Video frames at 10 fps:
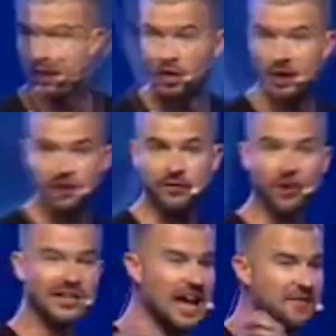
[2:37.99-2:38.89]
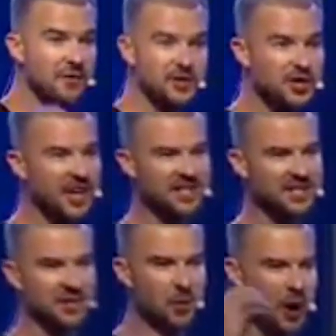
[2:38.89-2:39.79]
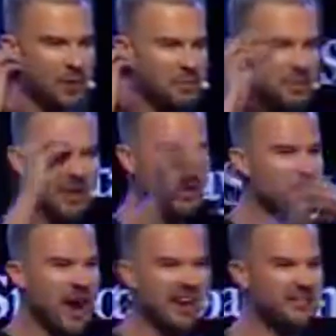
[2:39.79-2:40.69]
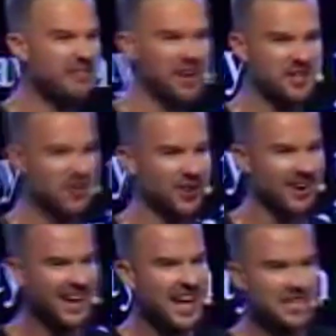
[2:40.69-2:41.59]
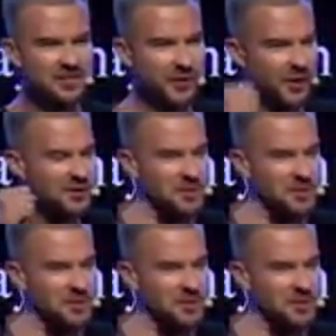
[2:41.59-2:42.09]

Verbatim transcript: poor purchases. Don Shree, I hope you're listening right now.